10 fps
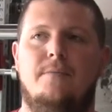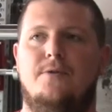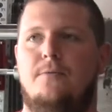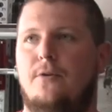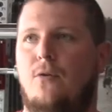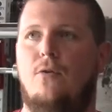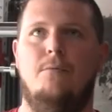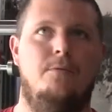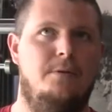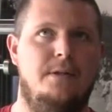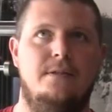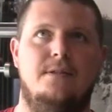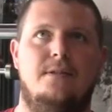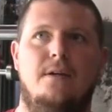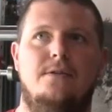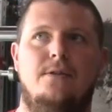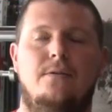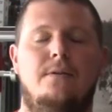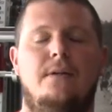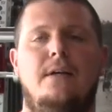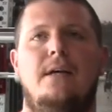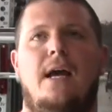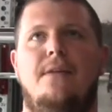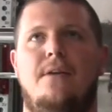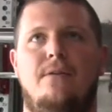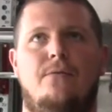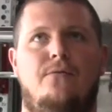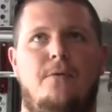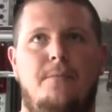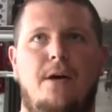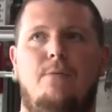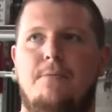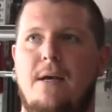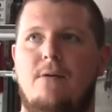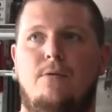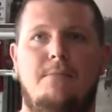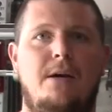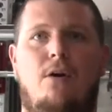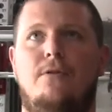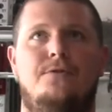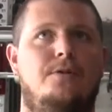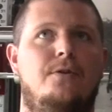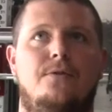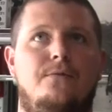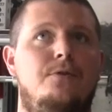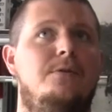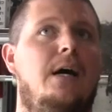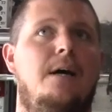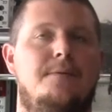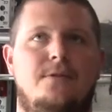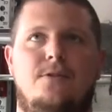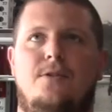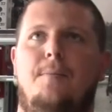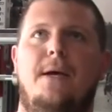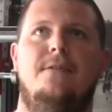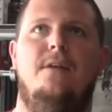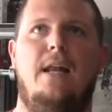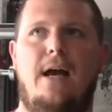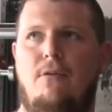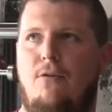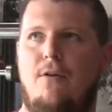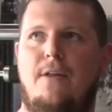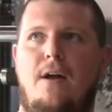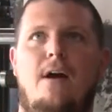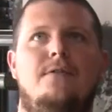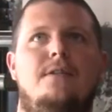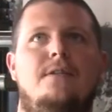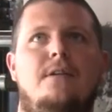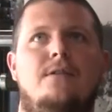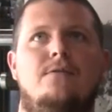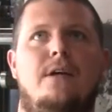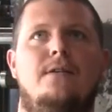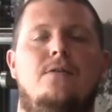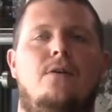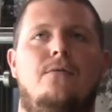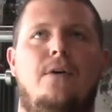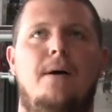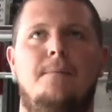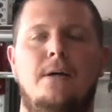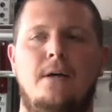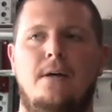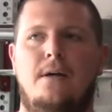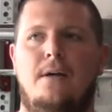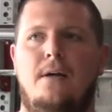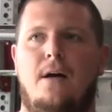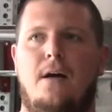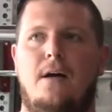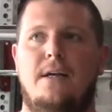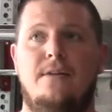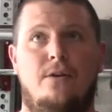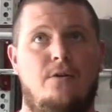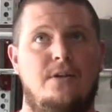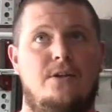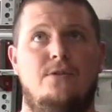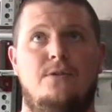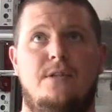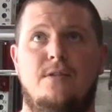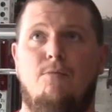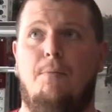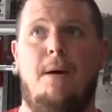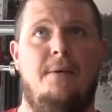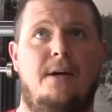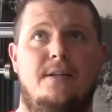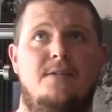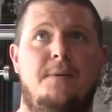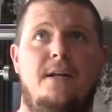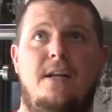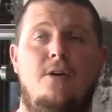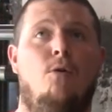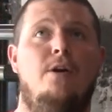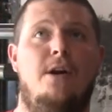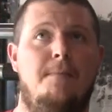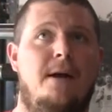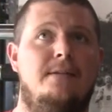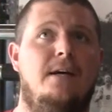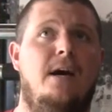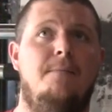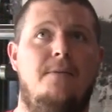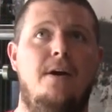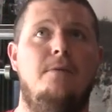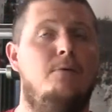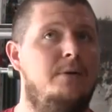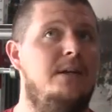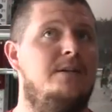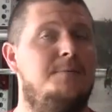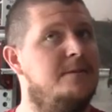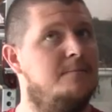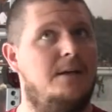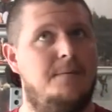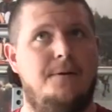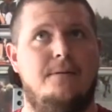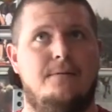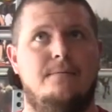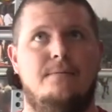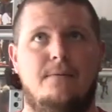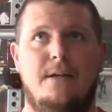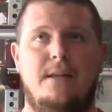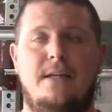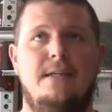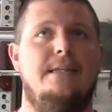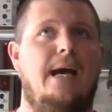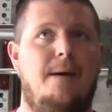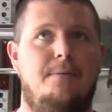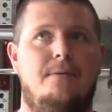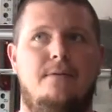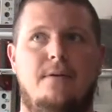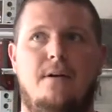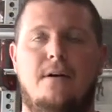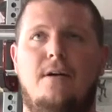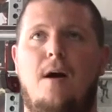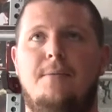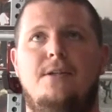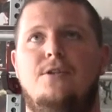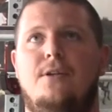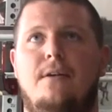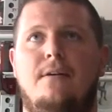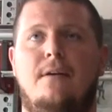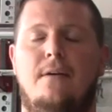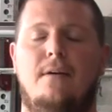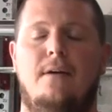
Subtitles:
Some good hormone releases there too. And then from there, we may alter those a few times. It just depends on how long that off season is, right? So if I'm in the cross-country season, we're probably not going to spend an inordinate amount of time there, but we need to spend some time there, right? That needs to happen. Competition